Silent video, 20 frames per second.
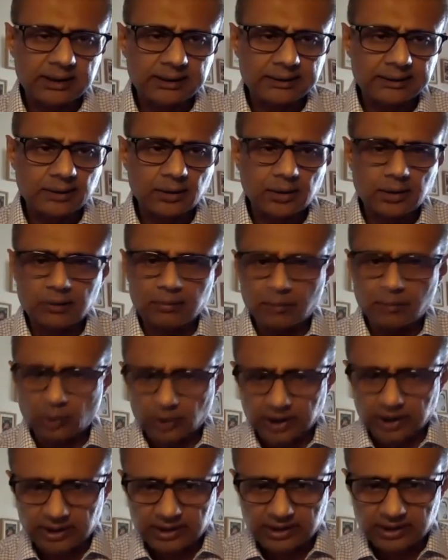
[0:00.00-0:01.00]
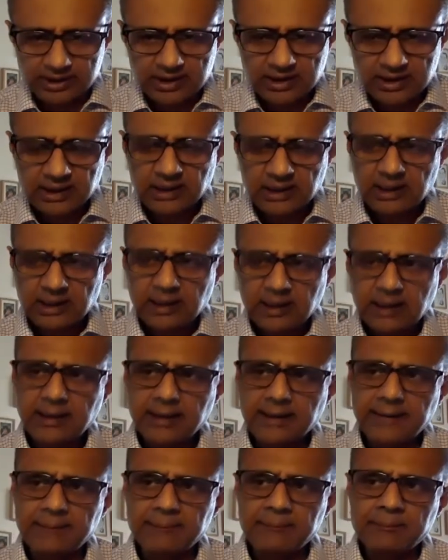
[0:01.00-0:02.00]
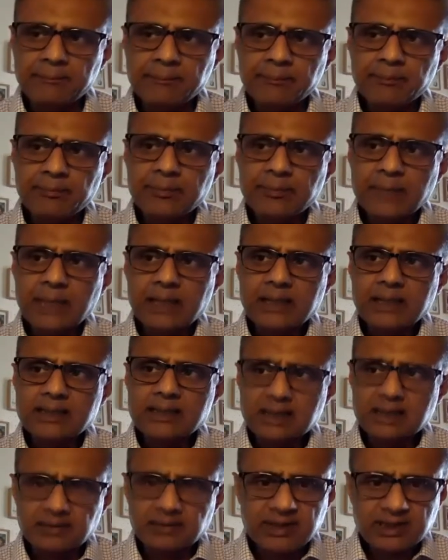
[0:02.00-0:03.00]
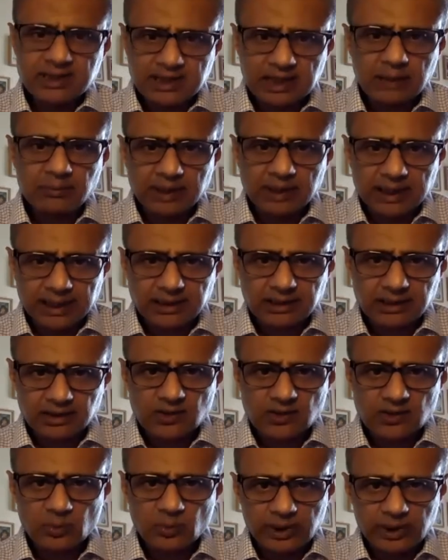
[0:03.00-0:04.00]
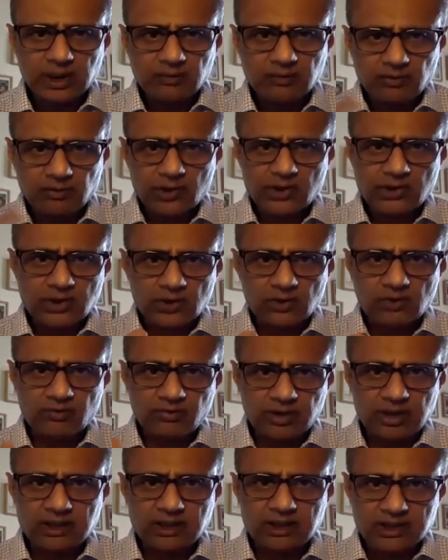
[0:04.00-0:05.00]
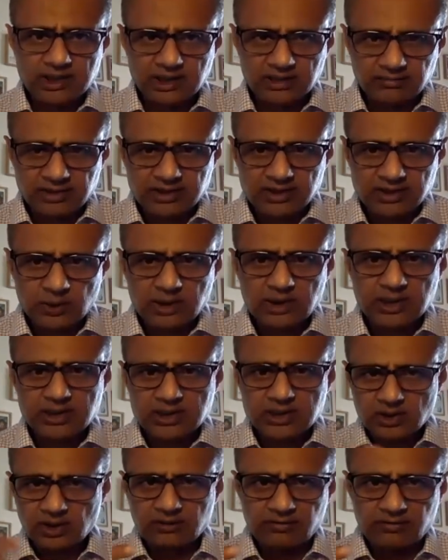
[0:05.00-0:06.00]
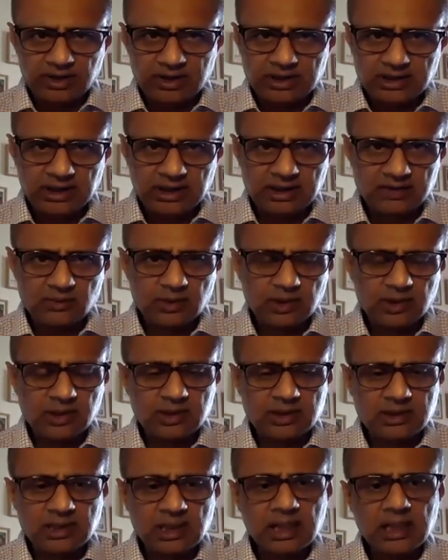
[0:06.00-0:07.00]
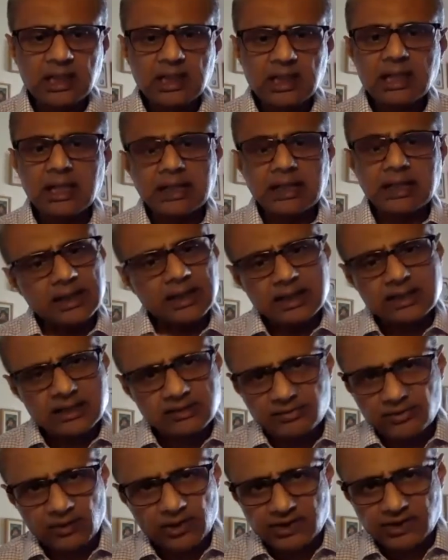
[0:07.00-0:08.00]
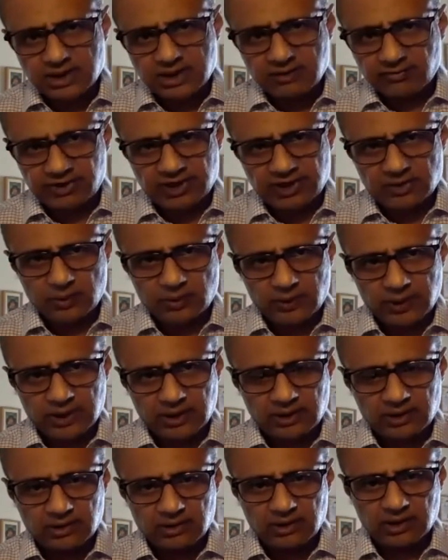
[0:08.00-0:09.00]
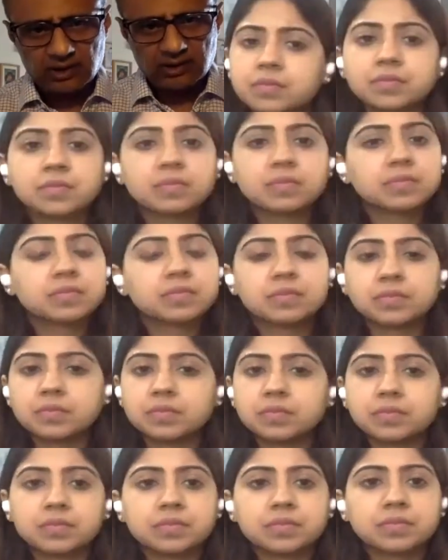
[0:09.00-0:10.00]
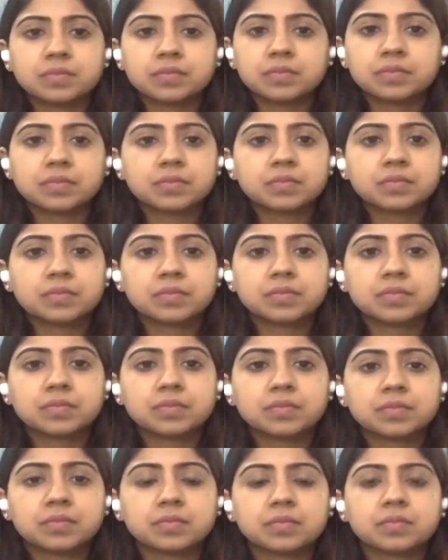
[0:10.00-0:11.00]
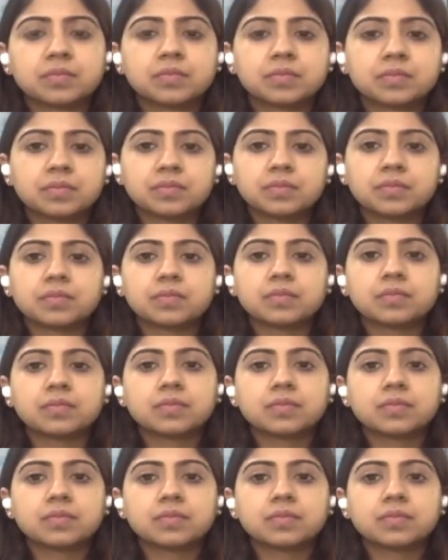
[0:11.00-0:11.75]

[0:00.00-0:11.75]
employers. Service came later. So we are focusing on field service workers, not field sales workers. And there is, of course, a difference between the two. And